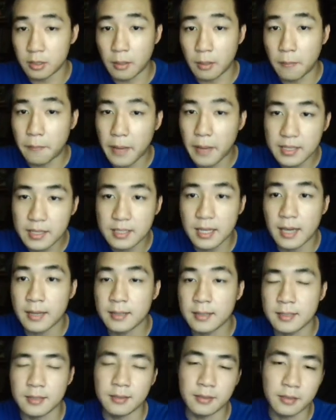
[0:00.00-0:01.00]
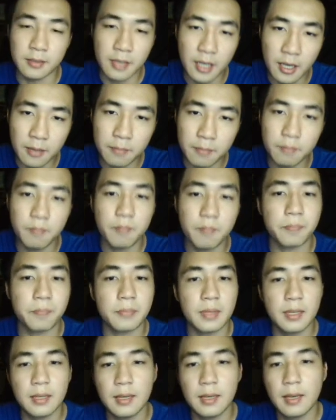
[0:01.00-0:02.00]
of the best tanks in the game.
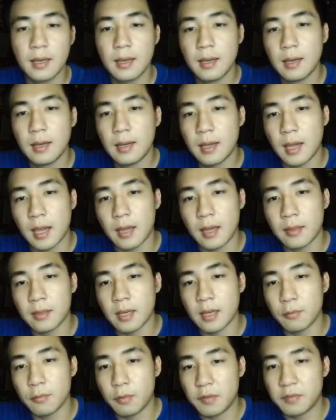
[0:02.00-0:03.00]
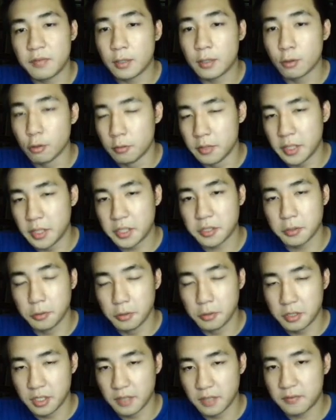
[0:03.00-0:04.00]
and then with the global
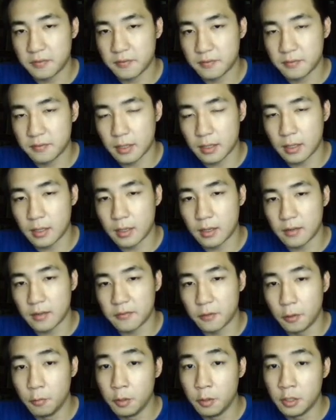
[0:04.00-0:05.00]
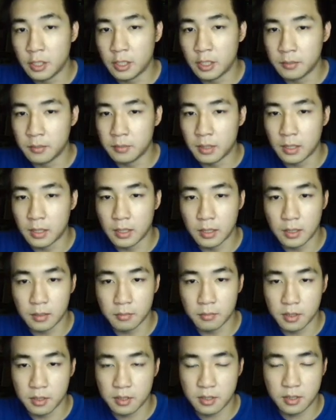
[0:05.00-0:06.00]
exclusive for Wilhelm,
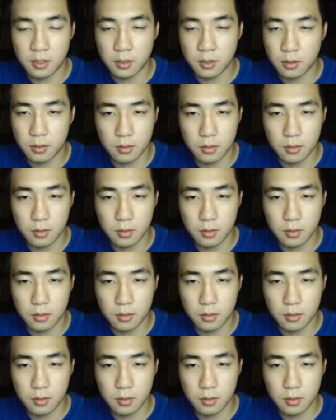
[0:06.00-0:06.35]
is